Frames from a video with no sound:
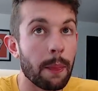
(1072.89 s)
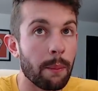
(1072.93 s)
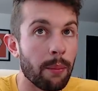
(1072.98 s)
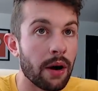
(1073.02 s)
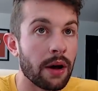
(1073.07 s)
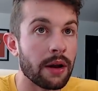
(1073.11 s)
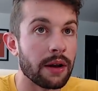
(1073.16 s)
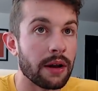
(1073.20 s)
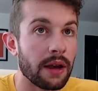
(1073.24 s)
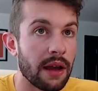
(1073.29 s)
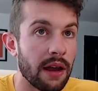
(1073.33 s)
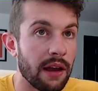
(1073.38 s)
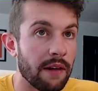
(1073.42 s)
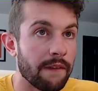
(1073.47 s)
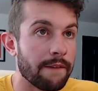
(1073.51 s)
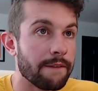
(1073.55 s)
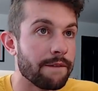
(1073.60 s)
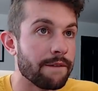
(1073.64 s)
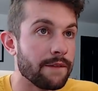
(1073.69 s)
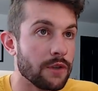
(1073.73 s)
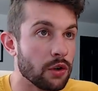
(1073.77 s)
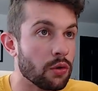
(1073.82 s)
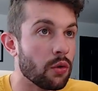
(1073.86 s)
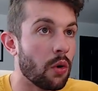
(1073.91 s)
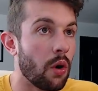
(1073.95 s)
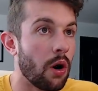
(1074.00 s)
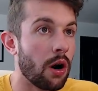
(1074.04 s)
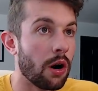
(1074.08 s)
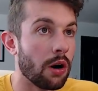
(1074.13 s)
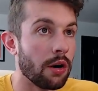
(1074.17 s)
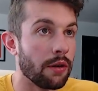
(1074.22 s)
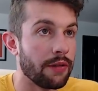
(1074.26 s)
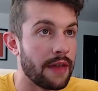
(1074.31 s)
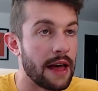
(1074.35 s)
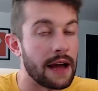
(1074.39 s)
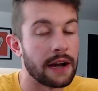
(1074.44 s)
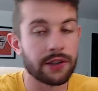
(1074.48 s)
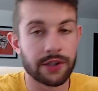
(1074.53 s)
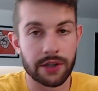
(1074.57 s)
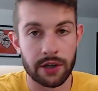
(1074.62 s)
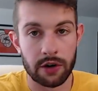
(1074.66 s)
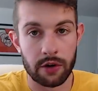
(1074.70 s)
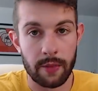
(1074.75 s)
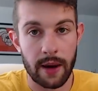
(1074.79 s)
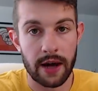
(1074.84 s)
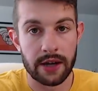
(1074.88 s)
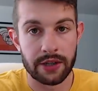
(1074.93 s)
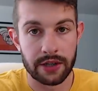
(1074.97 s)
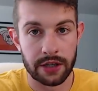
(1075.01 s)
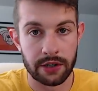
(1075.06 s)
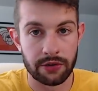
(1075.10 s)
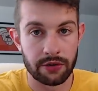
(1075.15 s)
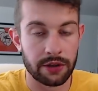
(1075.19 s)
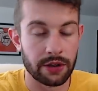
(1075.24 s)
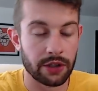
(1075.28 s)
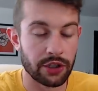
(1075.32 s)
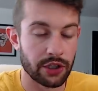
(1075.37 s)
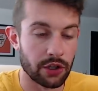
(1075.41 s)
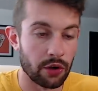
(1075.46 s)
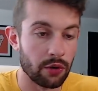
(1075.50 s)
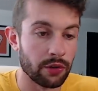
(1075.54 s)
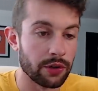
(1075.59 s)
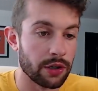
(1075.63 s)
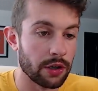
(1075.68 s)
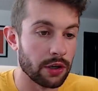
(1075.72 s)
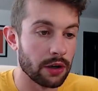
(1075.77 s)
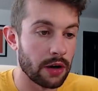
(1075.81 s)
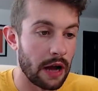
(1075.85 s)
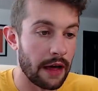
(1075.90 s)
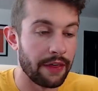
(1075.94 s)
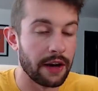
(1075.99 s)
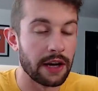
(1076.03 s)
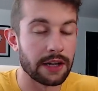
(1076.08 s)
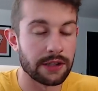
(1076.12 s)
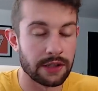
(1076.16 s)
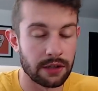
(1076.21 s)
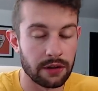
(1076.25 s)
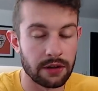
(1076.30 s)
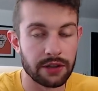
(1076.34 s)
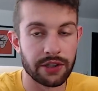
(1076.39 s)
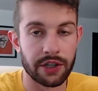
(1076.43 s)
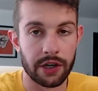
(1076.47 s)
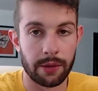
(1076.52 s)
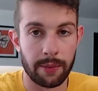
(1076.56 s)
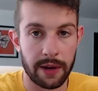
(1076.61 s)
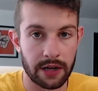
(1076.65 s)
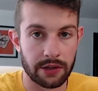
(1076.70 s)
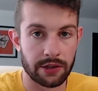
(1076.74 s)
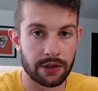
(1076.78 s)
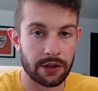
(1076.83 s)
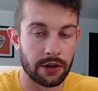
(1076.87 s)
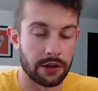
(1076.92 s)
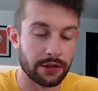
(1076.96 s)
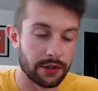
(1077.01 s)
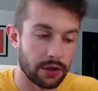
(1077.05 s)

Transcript: but if you are that concerned about his injury, the shoulder, I think it's a legitimate concern.